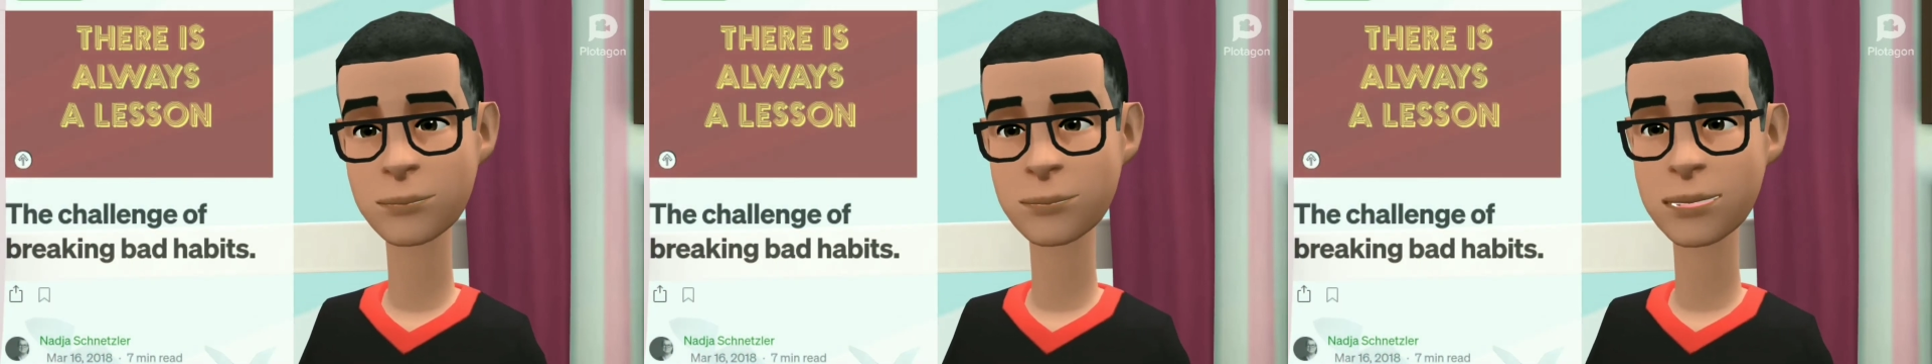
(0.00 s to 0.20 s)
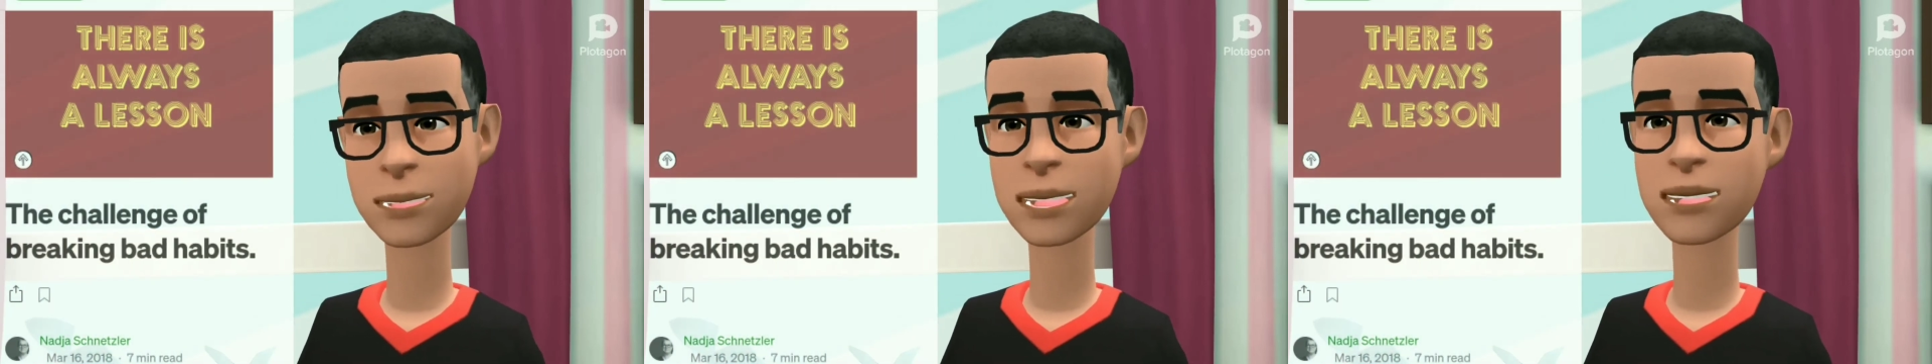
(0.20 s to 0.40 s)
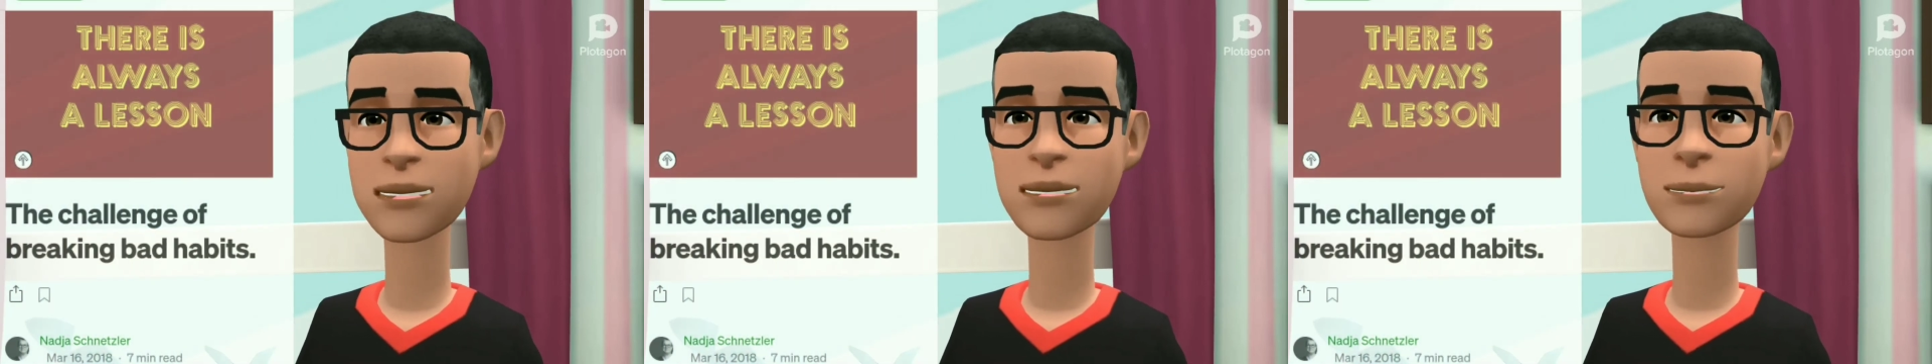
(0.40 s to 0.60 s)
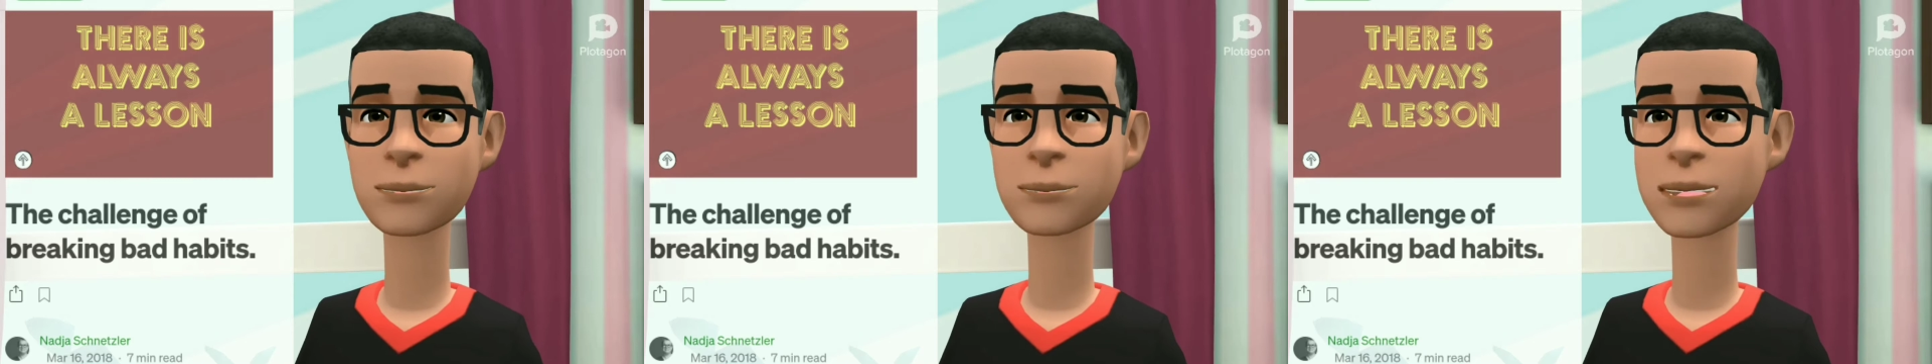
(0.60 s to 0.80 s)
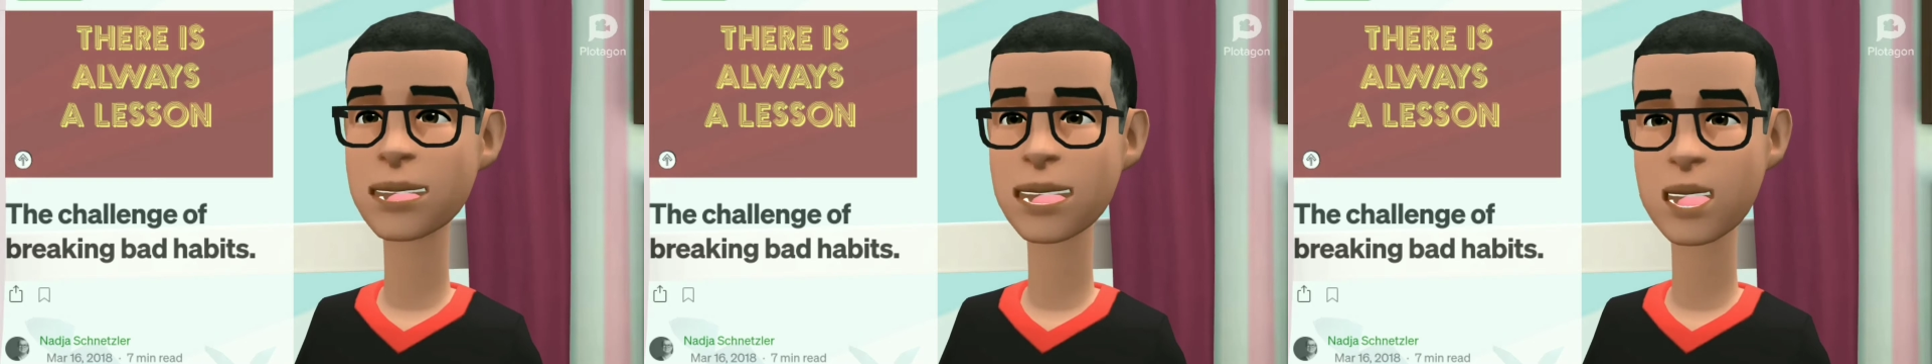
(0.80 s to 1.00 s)
have
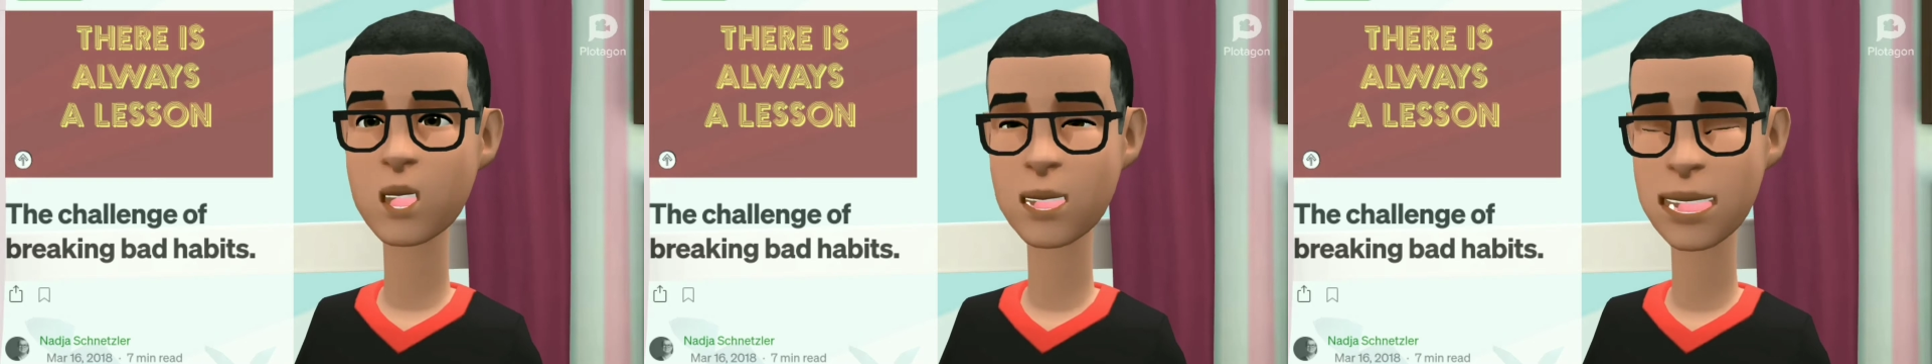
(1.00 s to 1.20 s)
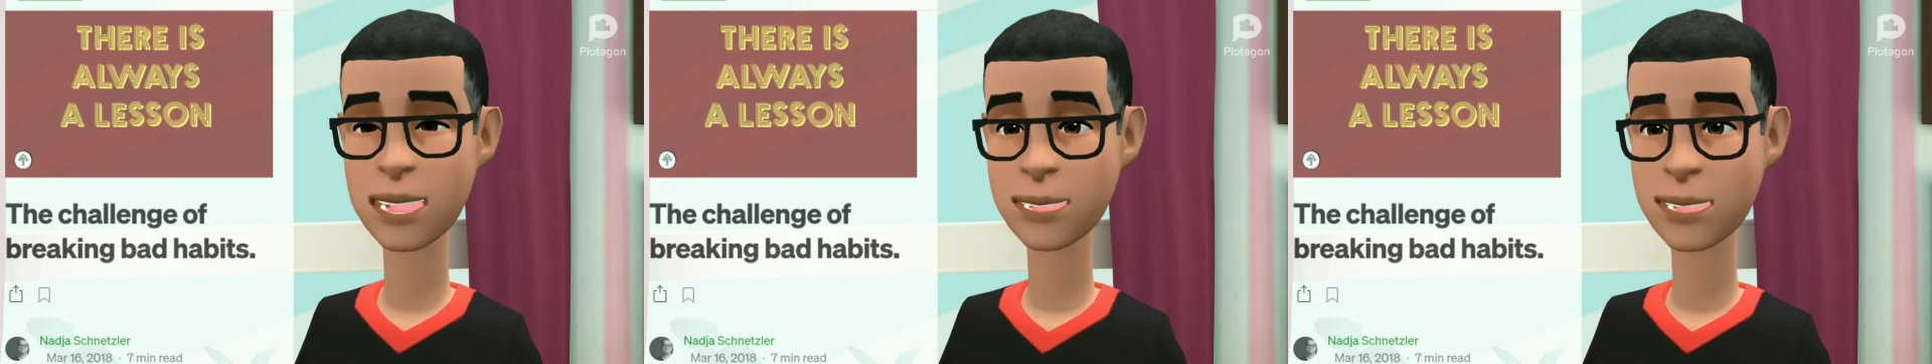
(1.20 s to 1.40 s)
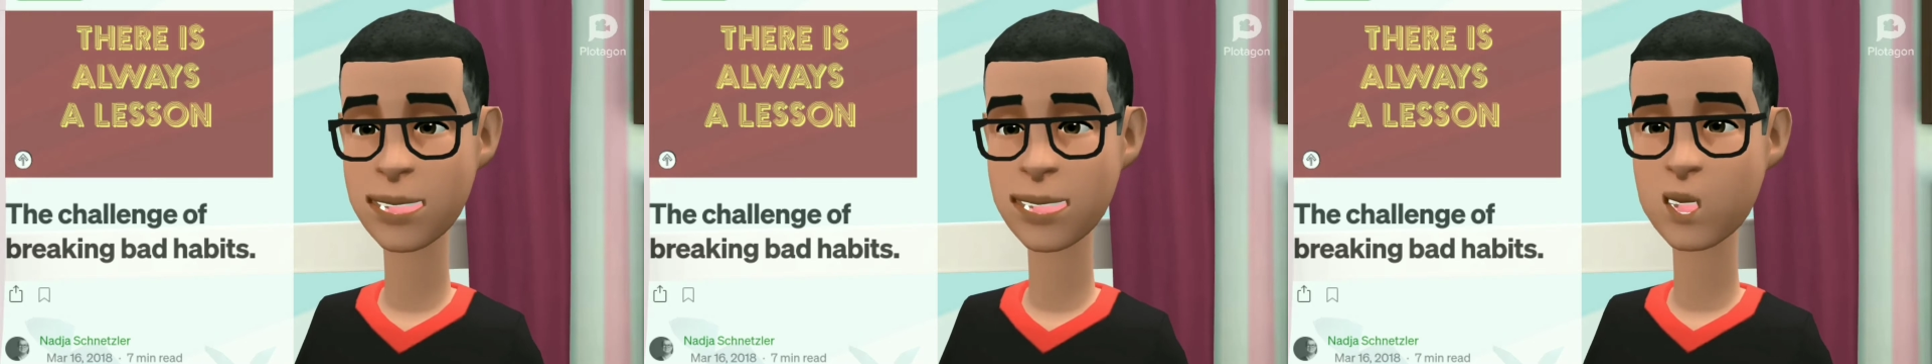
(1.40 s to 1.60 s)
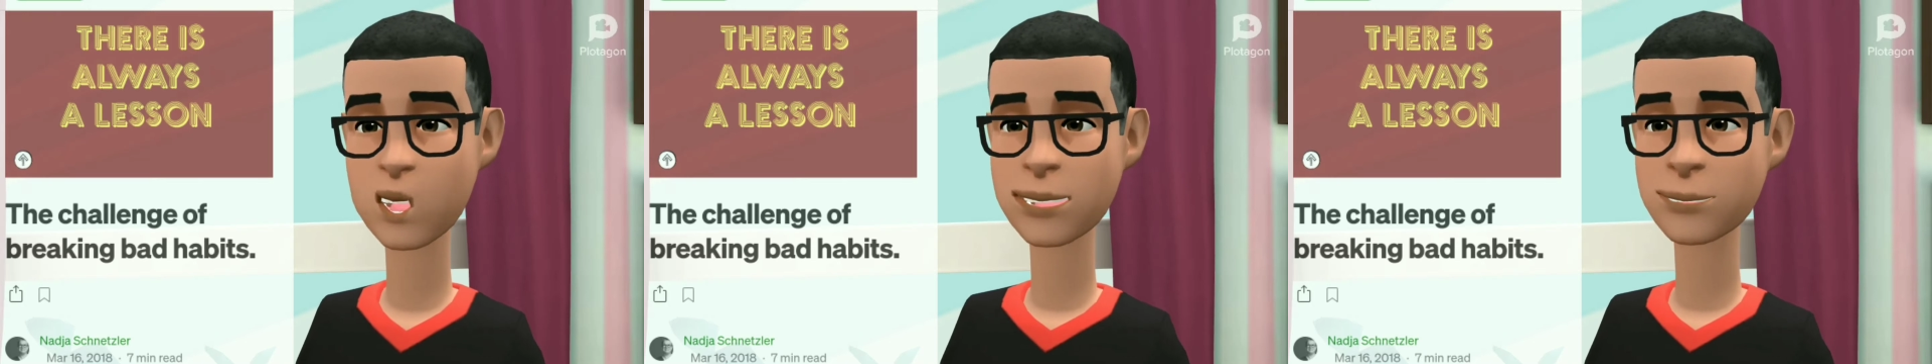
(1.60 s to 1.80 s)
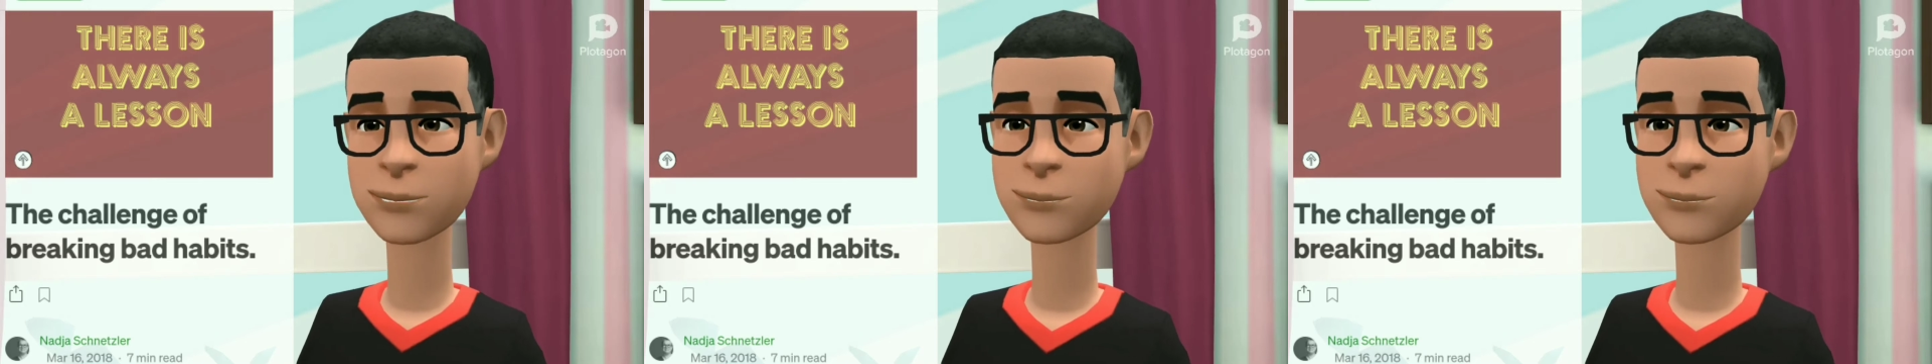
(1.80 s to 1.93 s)
a tardiness issue?